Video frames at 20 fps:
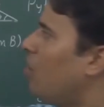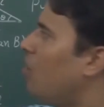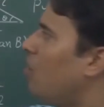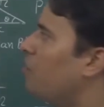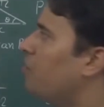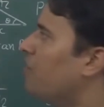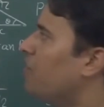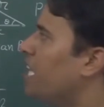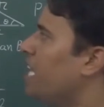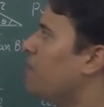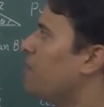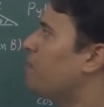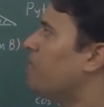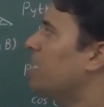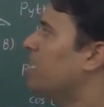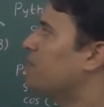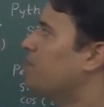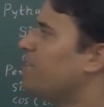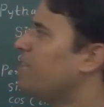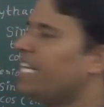of a
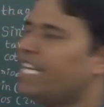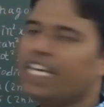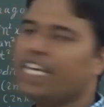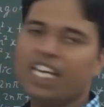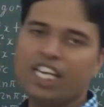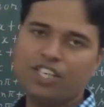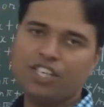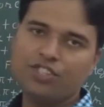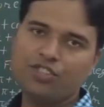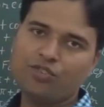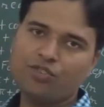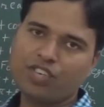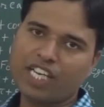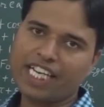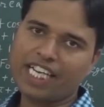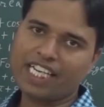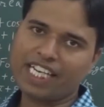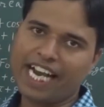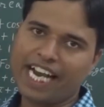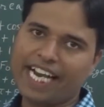plus b, you
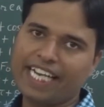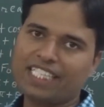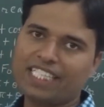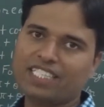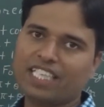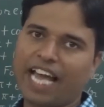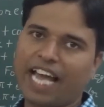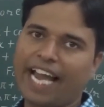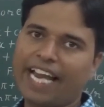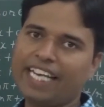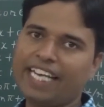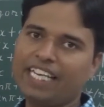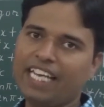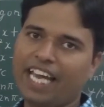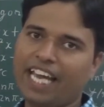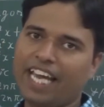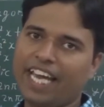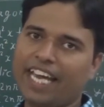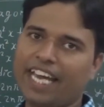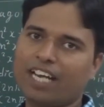can write sine
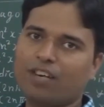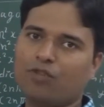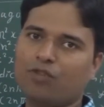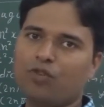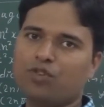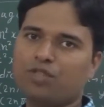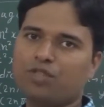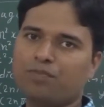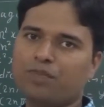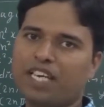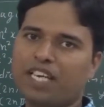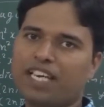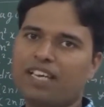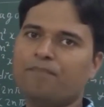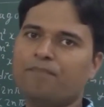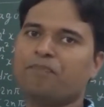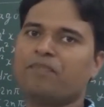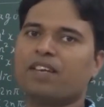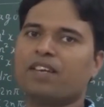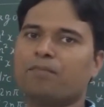a cos
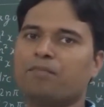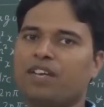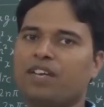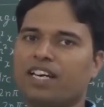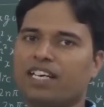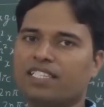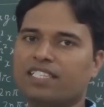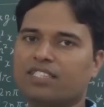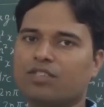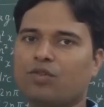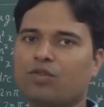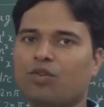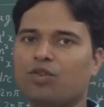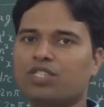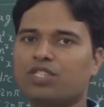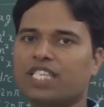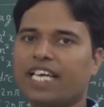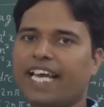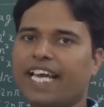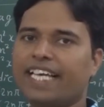b plus
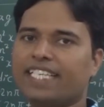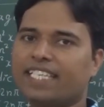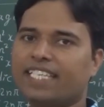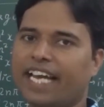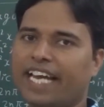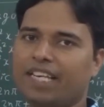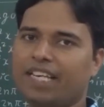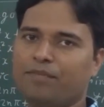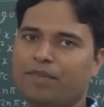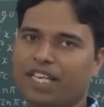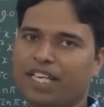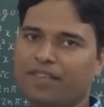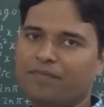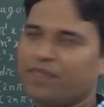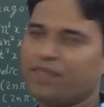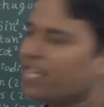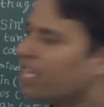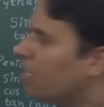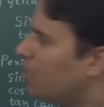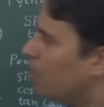cos a sine b.
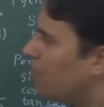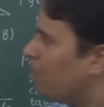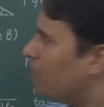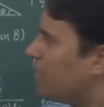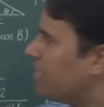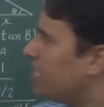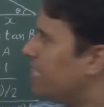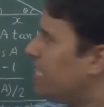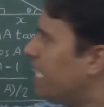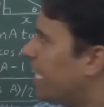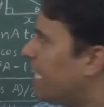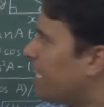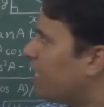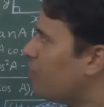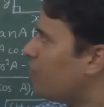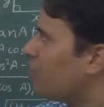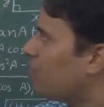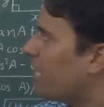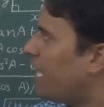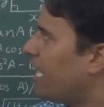With the
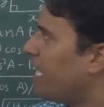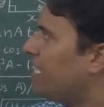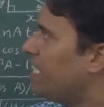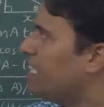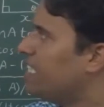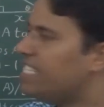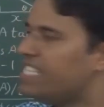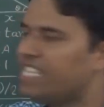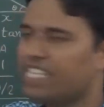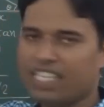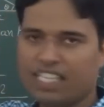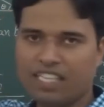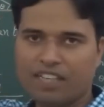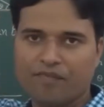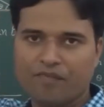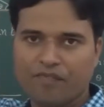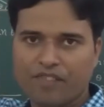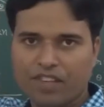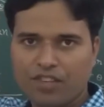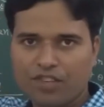negative sign
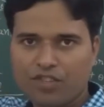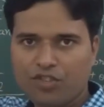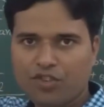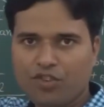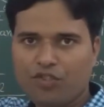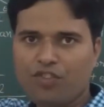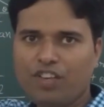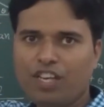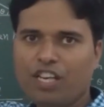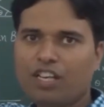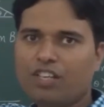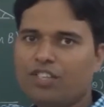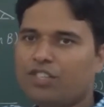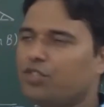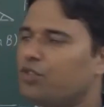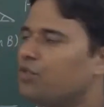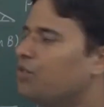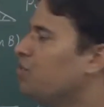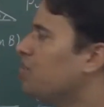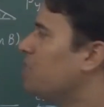here, you will
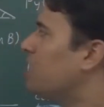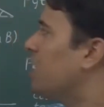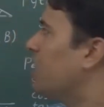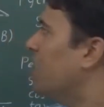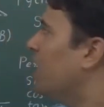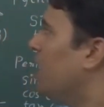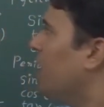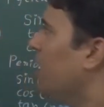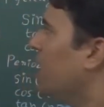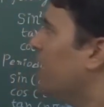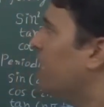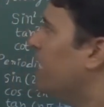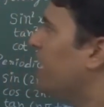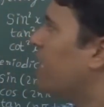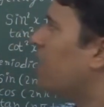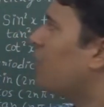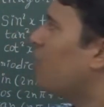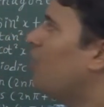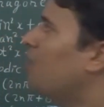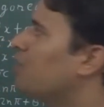use
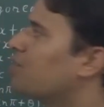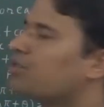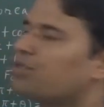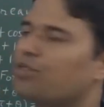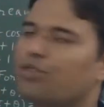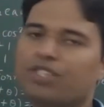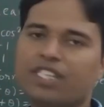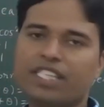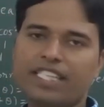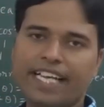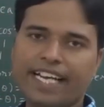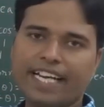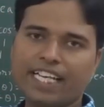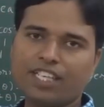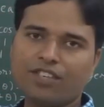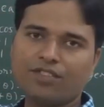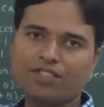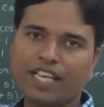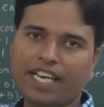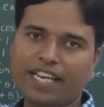here also the
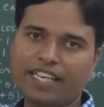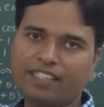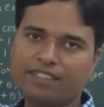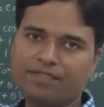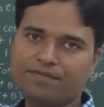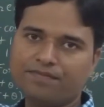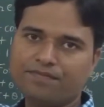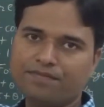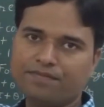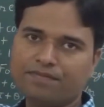negative sign.